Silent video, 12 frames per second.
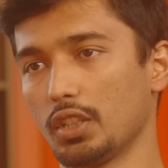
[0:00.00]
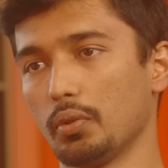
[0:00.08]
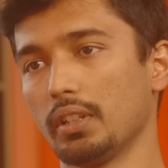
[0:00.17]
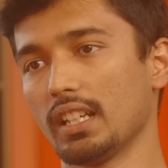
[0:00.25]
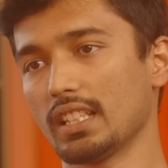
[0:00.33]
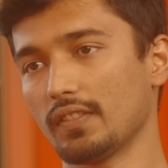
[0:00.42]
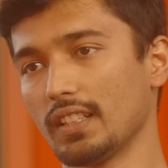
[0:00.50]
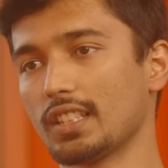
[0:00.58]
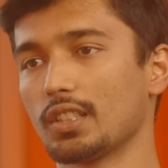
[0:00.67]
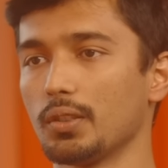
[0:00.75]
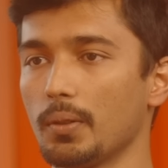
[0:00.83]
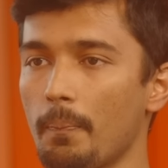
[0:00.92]
to it as well.
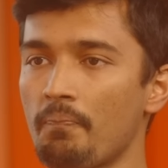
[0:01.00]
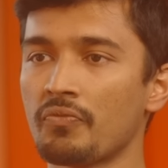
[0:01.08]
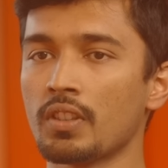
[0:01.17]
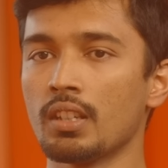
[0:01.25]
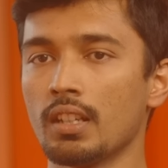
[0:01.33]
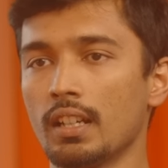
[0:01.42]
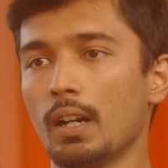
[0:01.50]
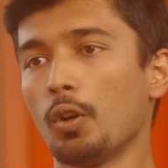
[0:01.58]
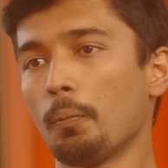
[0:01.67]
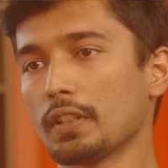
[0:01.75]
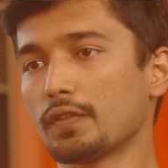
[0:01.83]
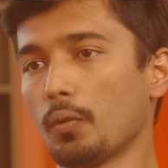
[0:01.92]
So
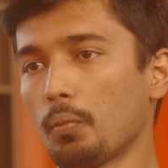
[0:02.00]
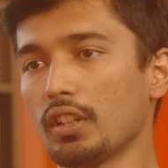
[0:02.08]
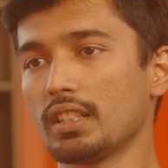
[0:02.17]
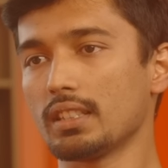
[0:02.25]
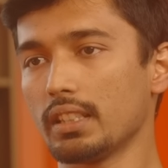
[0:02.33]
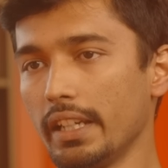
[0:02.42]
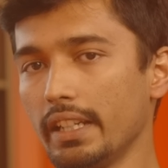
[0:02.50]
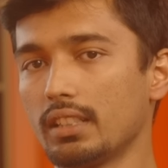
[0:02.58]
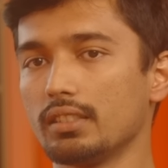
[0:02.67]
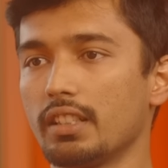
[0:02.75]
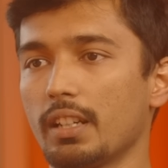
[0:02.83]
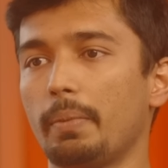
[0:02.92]
Opus 4.8
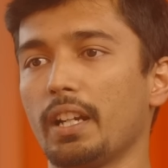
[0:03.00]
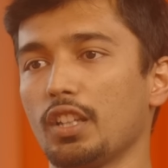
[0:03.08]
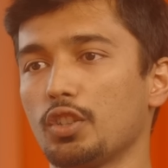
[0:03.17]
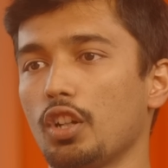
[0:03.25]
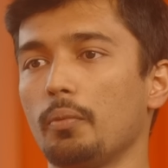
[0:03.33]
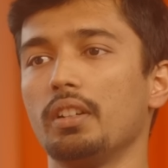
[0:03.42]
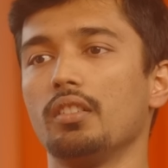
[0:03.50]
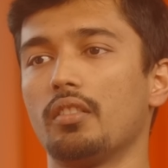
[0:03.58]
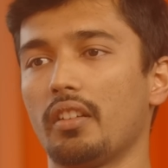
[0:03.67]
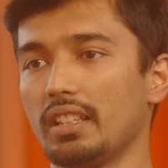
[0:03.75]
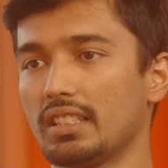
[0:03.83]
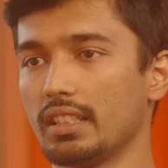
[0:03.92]
did a better job in
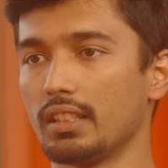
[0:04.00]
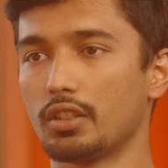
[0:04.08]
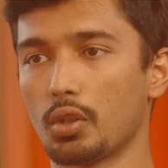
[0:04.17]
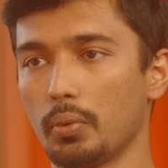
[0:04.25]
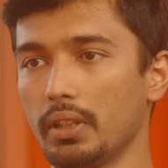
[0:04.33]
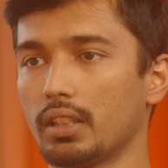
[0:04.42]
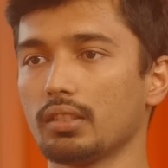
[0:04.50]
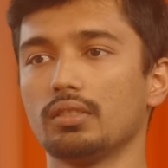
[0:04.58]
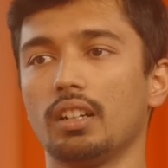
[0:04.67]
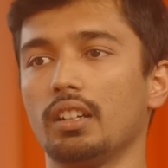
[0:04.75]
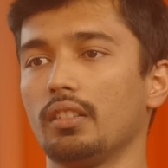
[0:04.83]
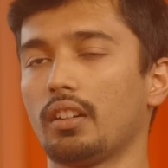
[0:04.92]
reasoning through it
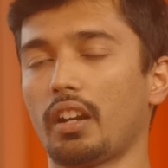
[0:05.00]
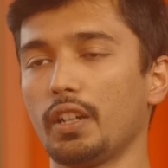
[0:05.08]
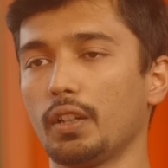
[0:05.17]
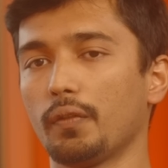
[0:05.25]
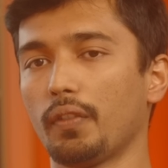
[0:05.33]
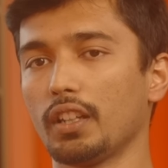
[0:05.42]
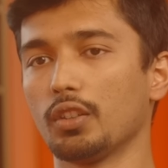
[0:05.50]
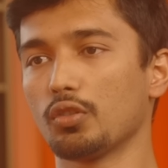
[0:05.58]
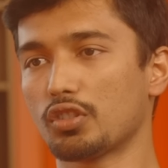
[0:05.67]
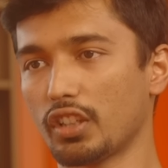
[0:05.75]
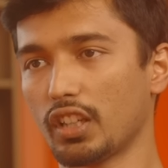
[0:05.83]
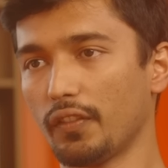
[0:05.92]
and tried to find
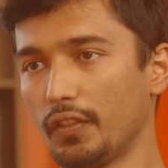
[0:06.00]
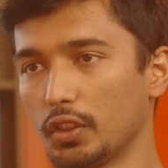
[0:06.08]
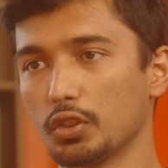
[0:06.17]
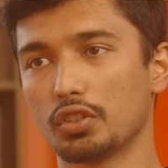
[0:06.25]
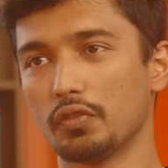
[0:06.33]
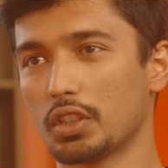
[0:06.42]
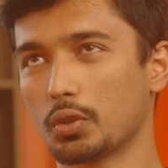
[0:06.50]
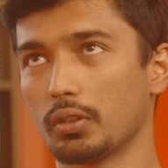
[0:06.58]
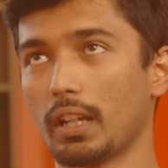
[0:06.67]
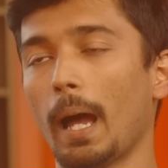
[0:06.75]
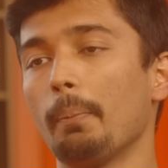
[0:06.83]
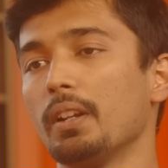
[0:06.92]
those kind of issues which could
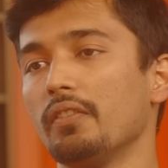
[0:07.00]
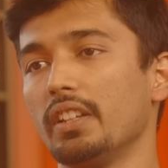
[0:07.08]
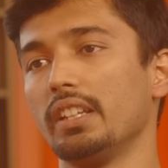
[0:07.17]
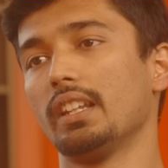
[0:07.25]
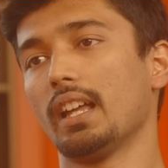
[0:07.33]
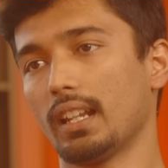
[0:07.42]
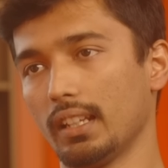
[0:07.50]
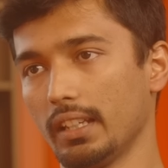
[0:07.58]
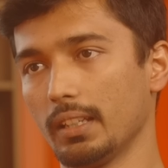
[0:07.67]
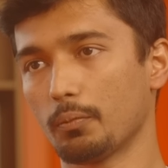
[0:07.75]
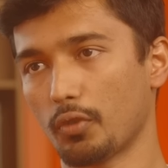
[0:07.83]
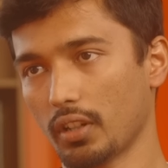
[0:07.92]
happen very rarely
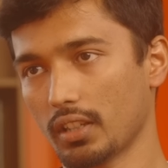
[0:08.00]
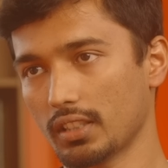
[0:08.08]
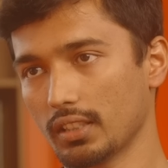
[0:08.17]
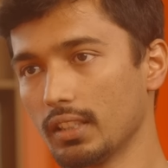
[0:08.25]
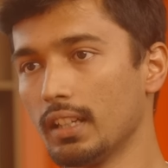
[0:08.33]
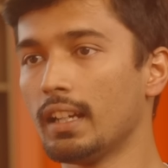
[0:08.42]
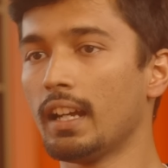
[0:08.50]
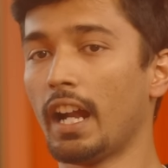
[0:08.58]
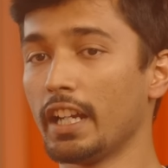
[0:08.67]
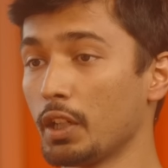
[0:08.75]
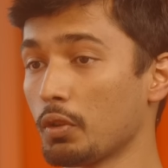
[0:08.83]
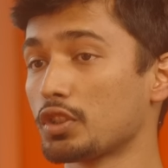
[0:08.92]
in production.
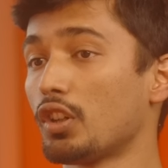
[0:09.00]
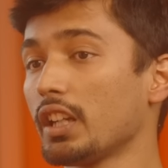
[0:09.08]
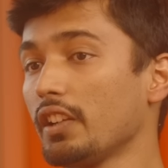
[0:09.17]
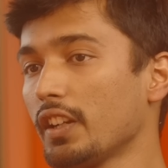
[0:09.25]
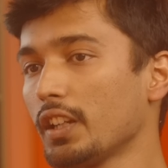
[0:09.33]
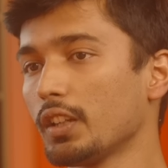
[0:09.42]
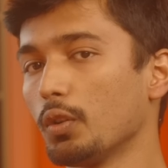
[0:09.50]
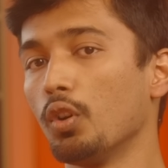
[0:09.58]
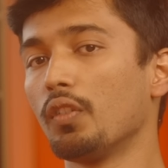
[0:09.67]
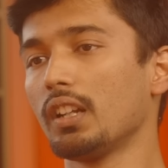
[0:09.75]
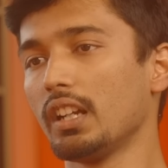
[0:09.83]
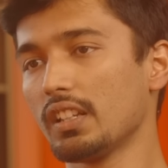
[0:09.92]
And it was not even
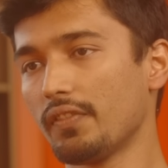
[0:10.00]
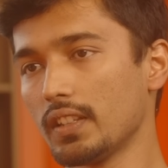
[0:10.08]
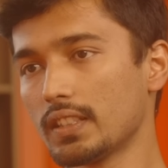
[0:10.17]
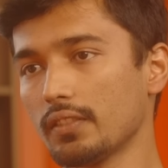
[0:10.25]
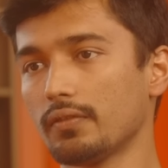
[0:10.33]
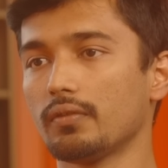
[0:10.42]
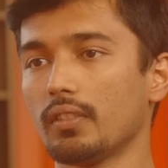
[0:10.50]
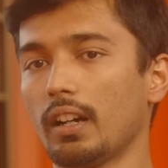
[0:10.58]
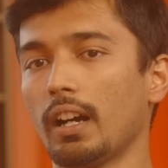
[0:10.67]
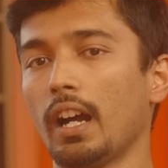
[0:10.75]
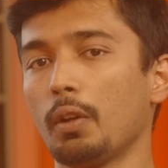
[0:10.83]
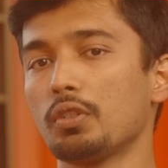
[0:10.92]
overly defensive.
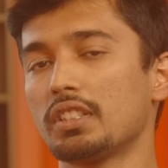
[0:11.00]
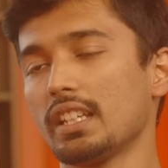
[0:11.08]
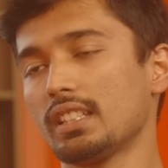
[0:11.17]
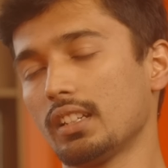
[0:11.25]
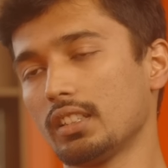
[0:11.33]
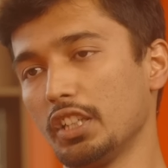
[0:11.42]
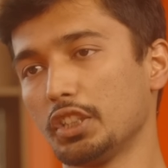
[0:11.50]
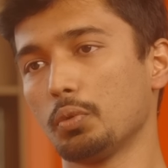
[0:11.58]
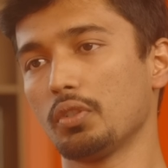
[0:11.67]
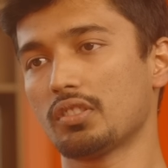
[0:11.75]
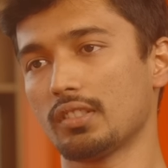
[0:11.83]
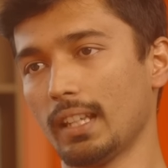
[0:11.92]
I would say that the issue
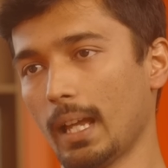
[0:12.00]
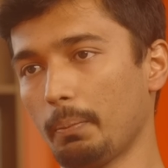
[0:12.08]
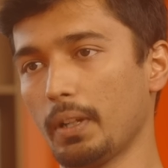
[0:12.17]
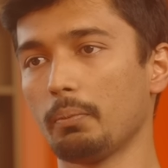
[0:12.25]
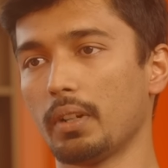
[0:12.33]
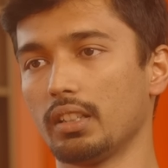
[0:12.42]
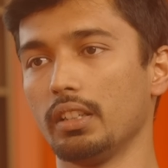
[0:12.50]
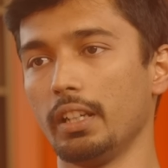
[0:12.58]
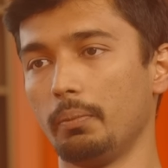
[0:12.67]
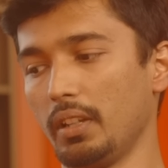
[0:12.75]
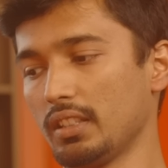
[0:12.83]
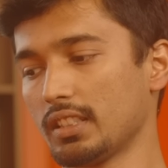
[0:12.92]
would still happen, but
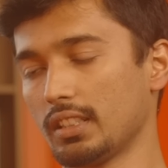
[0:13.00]
it means that